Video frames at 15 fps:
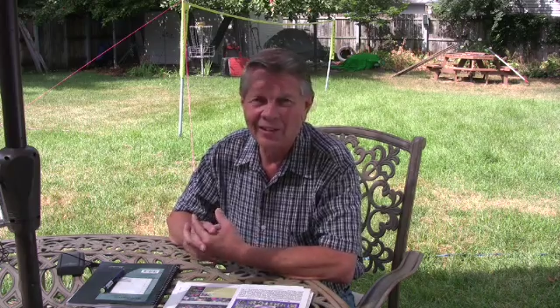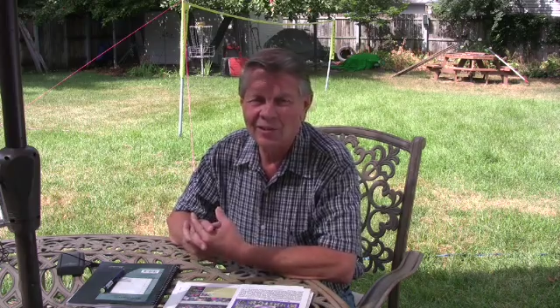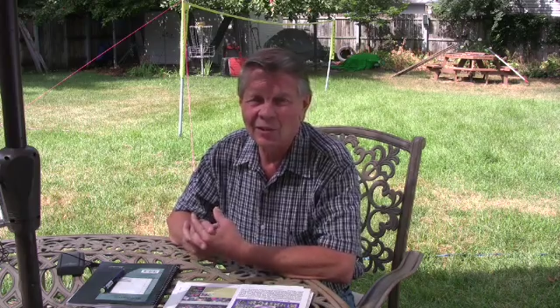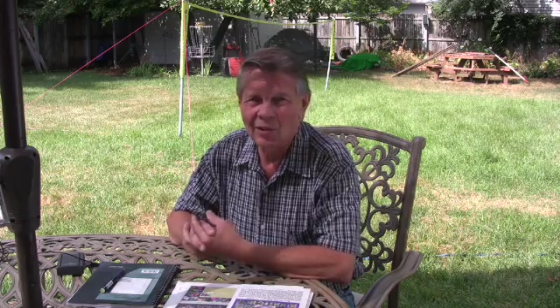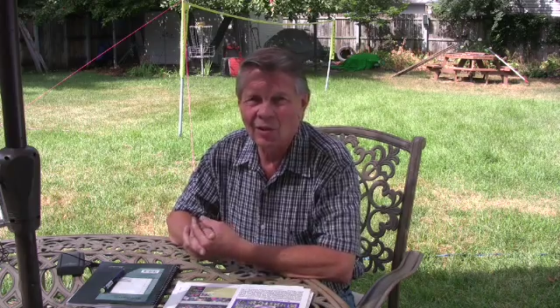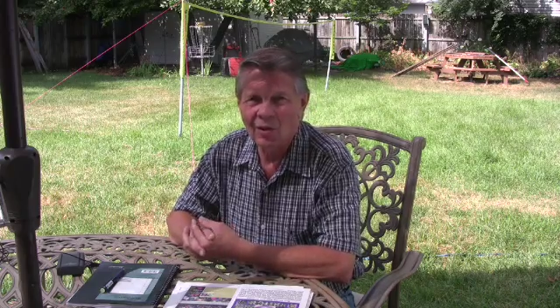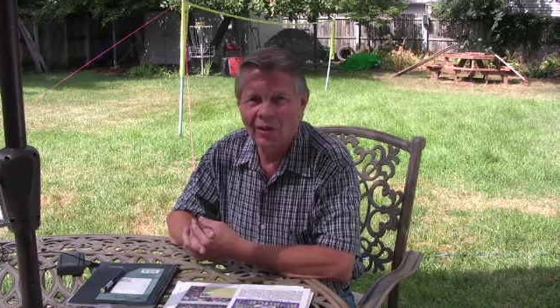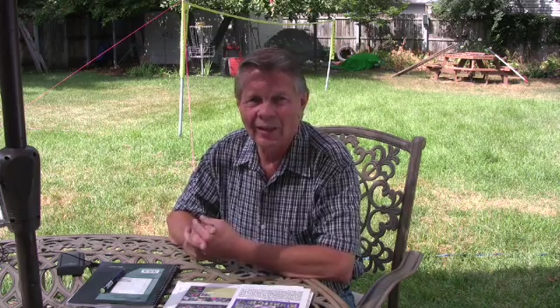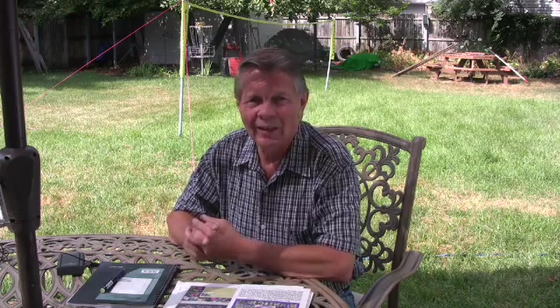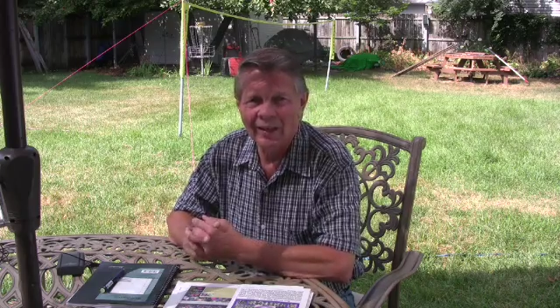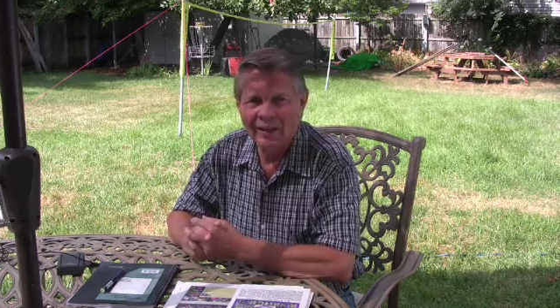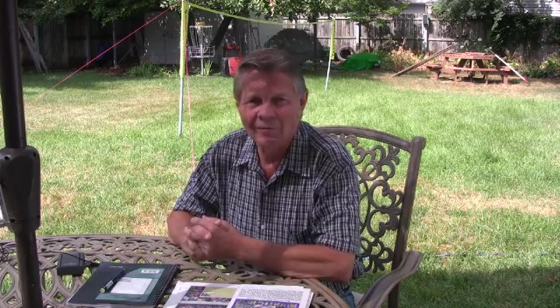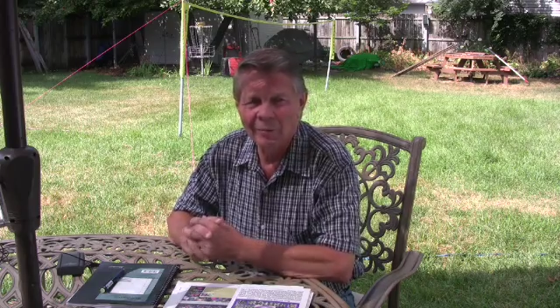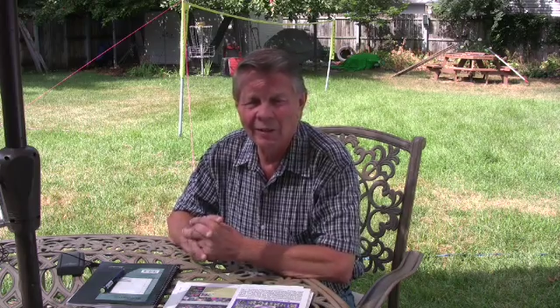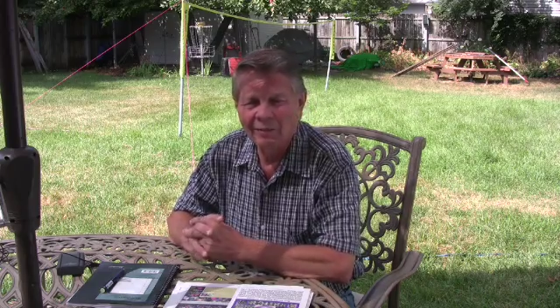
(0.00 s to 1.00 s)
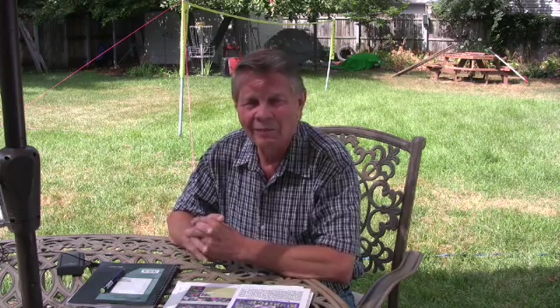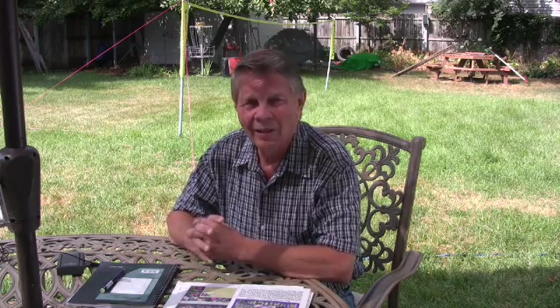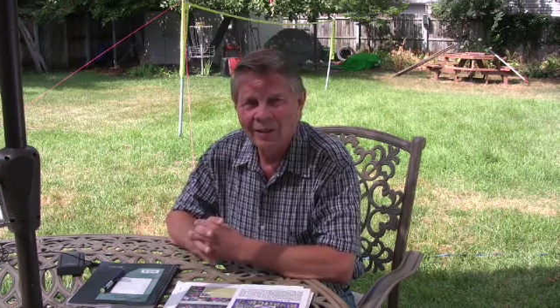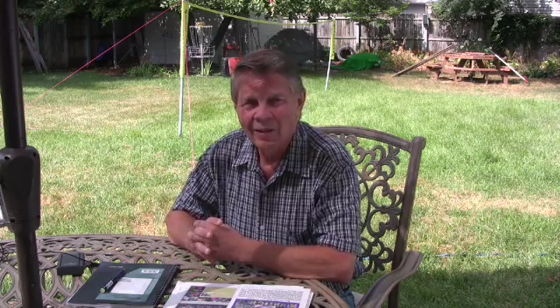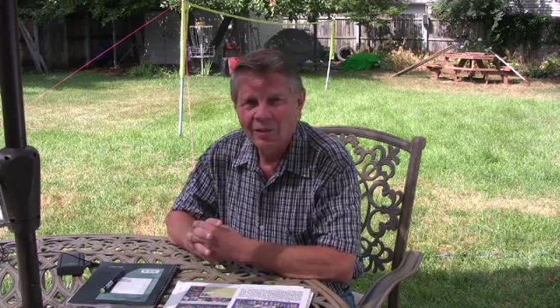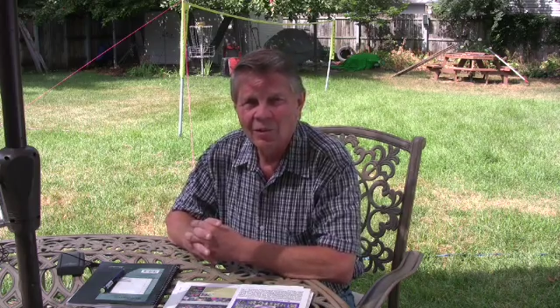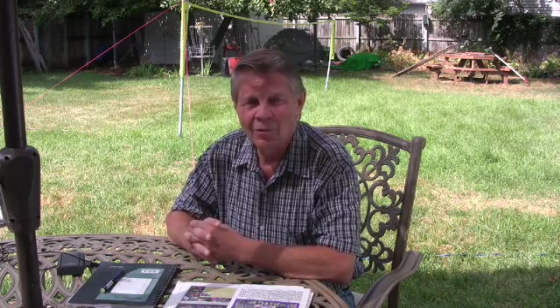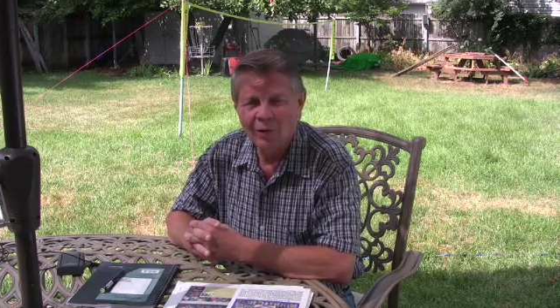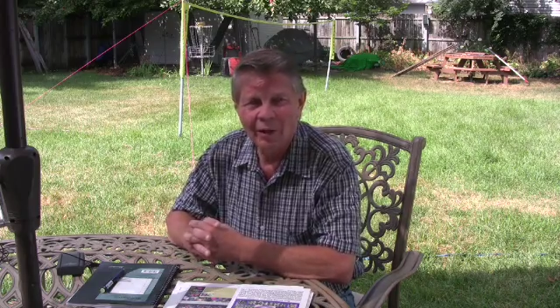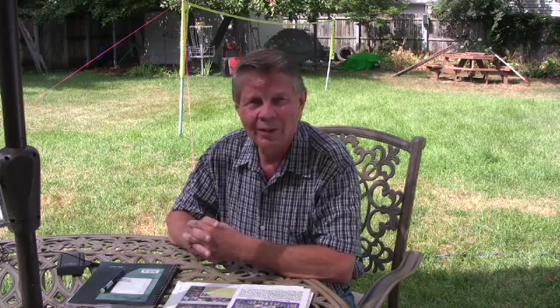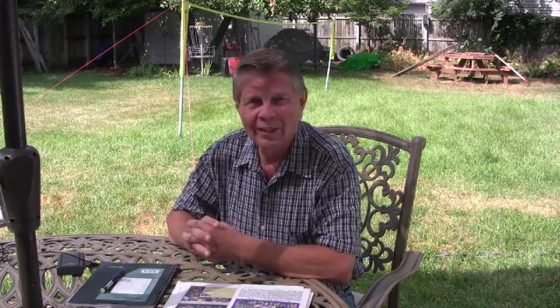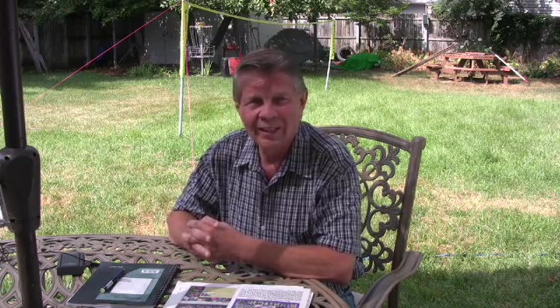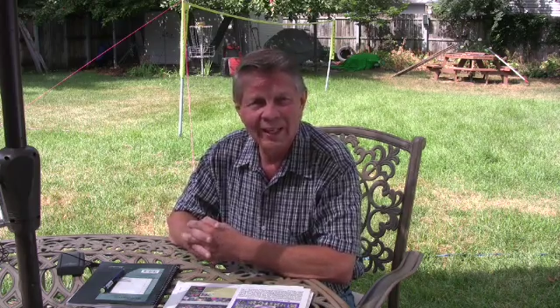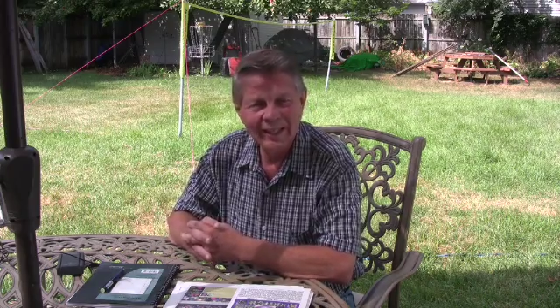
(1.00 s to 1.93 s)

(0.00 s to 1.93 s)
and so I've been struggling.